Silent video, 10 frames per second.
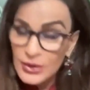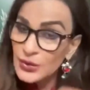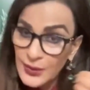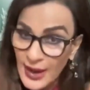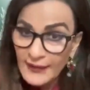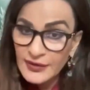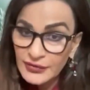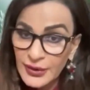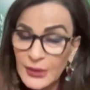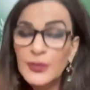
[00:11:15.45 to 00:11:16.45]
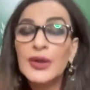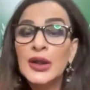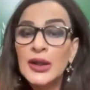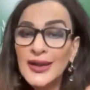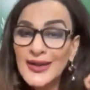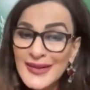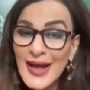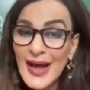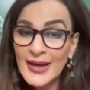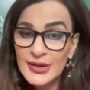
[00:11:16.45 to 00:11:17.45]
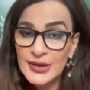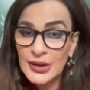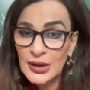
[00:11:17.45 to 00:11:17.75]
So we have the framework in that.